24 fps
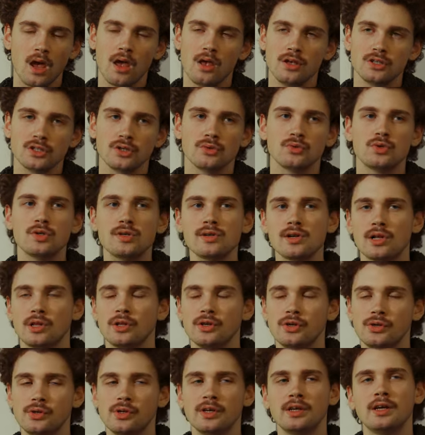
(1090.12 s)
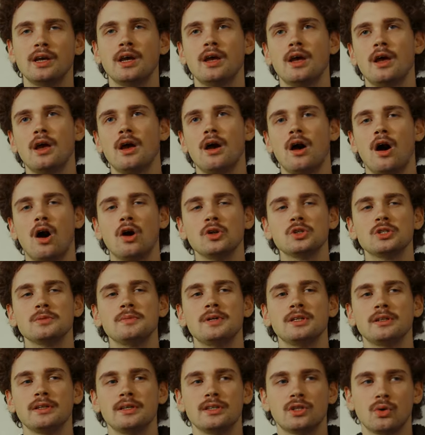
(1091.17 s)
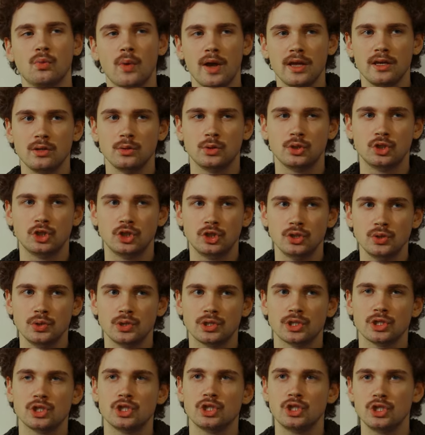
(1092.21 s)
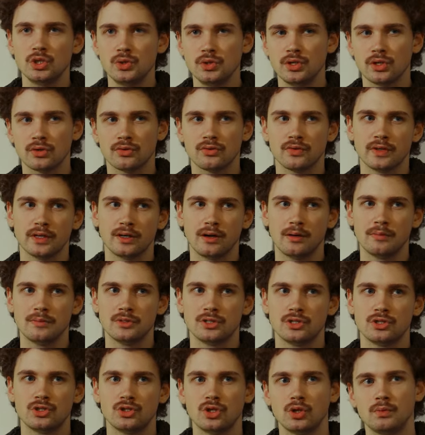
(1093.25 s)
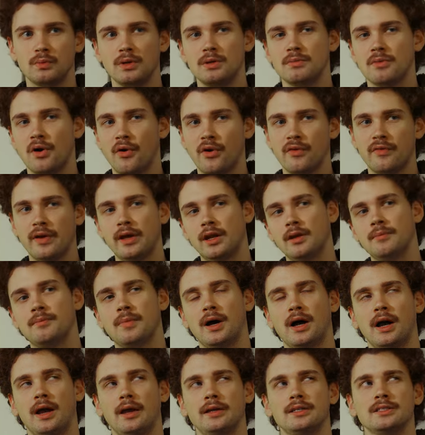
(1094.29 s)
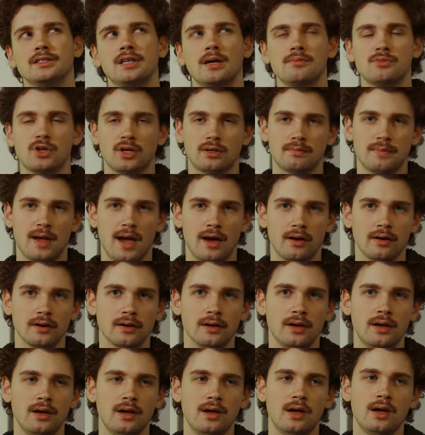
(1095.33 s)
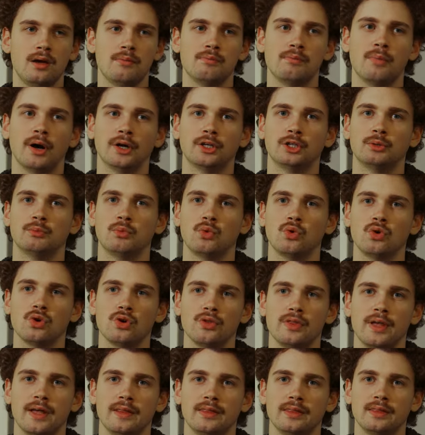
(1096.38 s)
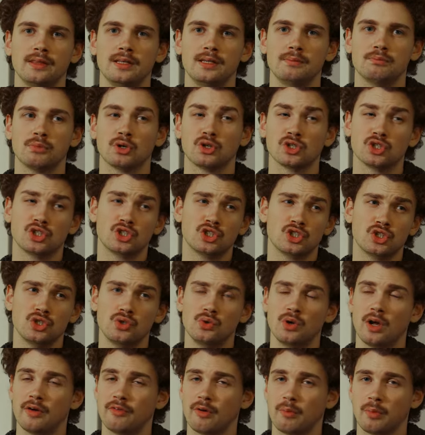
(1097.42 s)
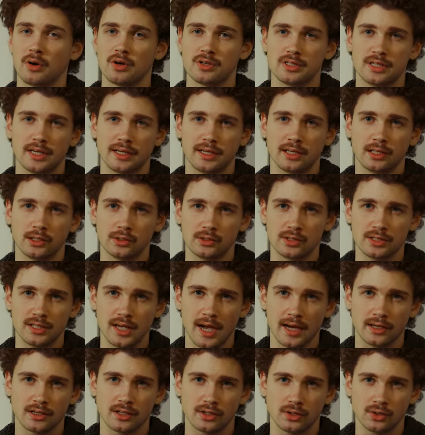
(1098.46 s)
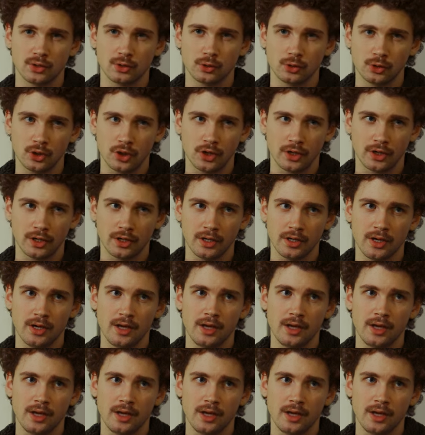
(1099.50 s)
So to conclude, ultimately the way you choose to shoot your films should be motivated by subject matter much more than the pursuit of a particular technical look.